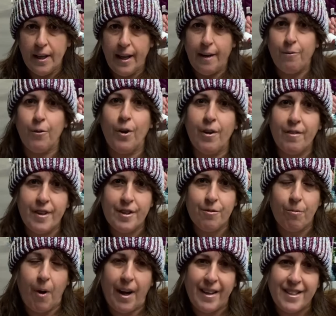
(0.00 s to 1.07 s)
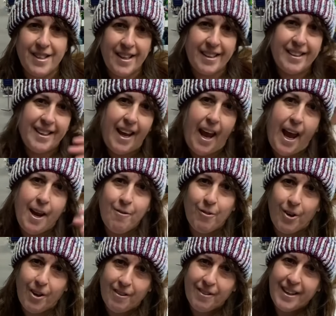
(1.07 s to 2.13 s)
Rory's watching. Hey,
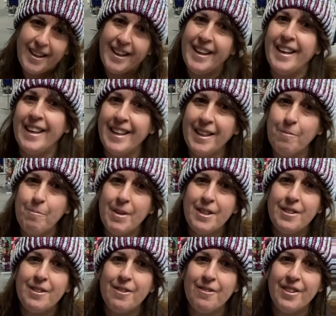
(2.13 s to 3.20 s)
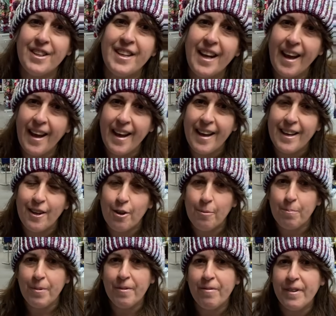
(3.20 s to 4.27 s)
Rory, missed you today. Hope
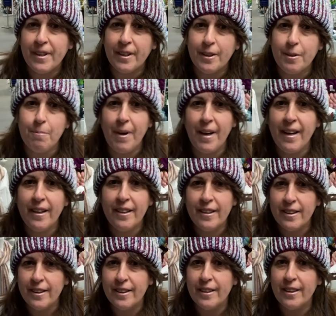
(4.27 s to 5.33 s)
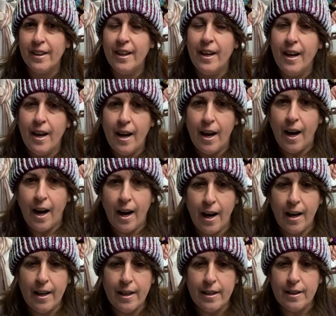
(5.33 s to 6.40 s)
you're feeling better.
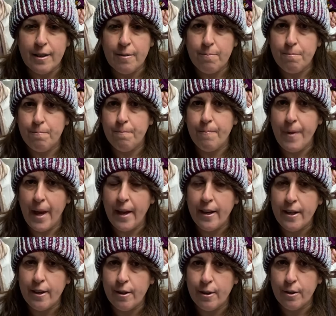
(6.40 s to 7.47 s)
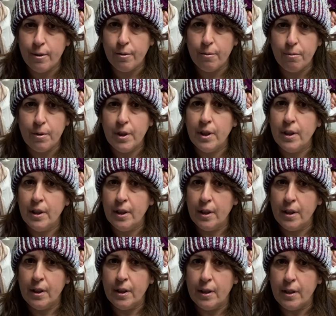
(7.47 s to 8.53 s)
Uh, anywho,
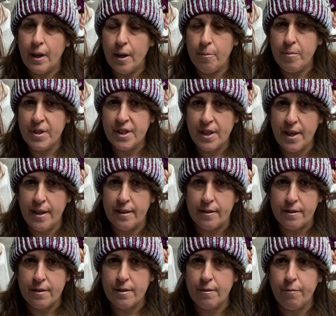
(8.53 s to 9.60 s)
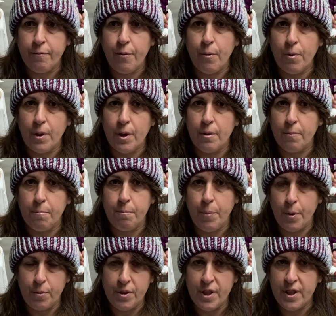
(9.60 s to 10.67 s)
Emma's Kits for
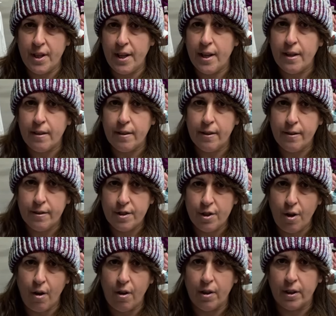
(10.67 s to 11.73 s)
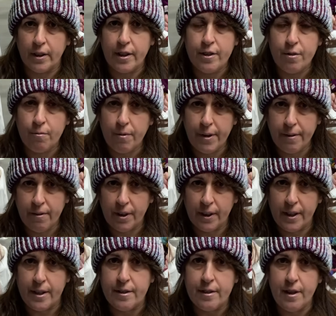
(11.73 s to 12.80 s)
Botanique shawl. It's a
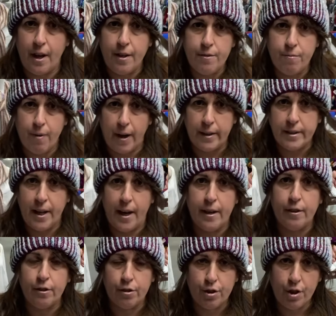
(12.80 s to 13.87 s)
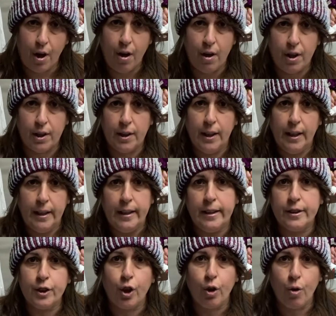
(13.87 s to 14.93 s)
re-release, nice rectangle shawl. It's
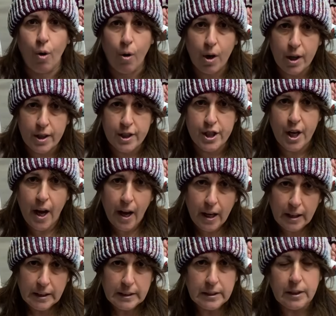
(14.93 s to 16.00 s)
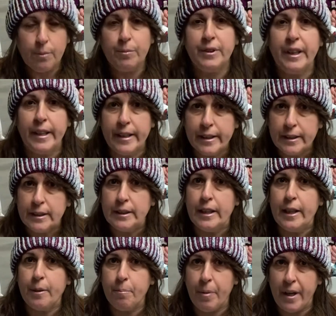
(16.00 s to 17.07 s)
gorgeous. I'm seeing the
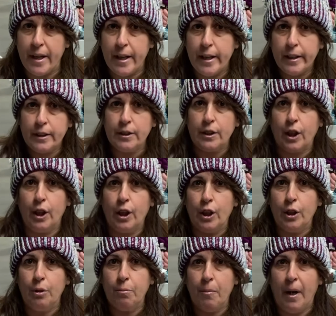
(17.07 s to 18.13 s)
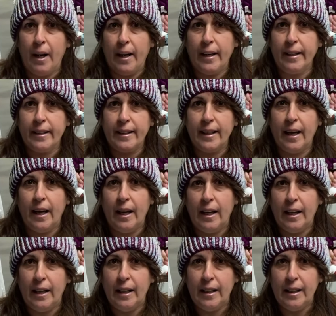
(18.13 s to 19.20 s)
sneak peeks. Oh my
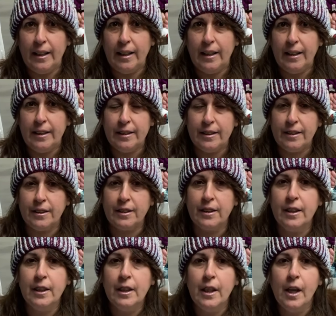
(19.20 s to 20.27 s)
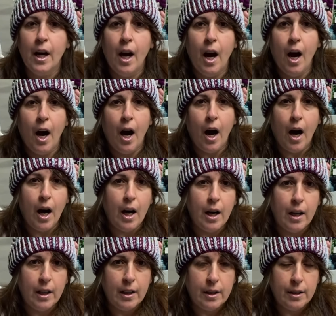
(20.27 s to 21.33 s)
gosh.
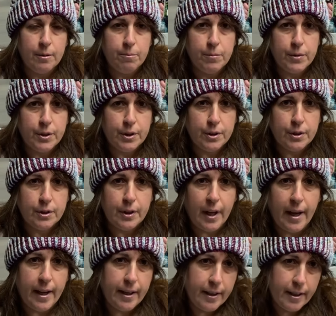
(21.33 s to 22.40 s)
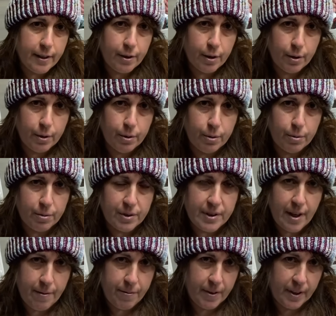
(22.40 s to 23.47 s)
Um, anywho,
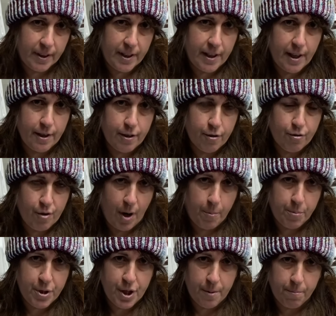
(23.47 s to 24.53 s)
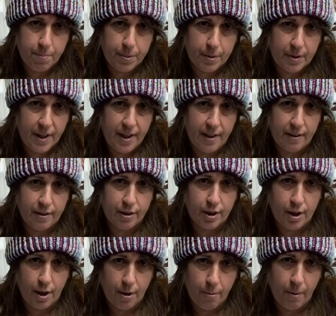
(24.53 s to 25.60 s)
definitely get your dropship kit
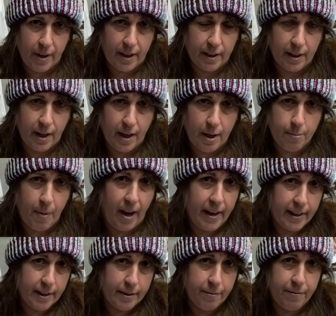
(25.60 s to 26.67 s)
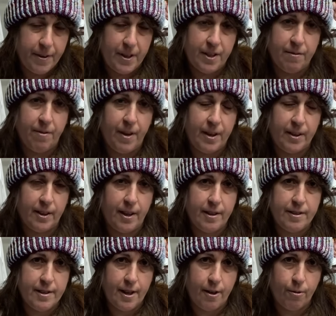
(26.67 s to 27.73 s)
going. Um, I got to finalize
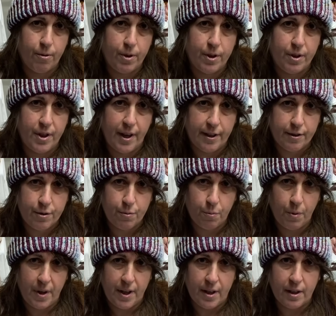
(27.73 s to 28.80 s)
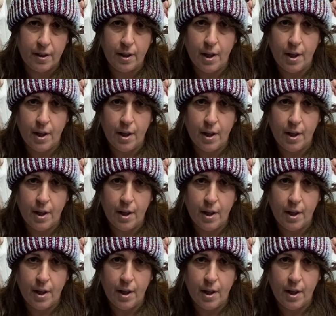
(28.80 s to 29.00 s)
that order next week.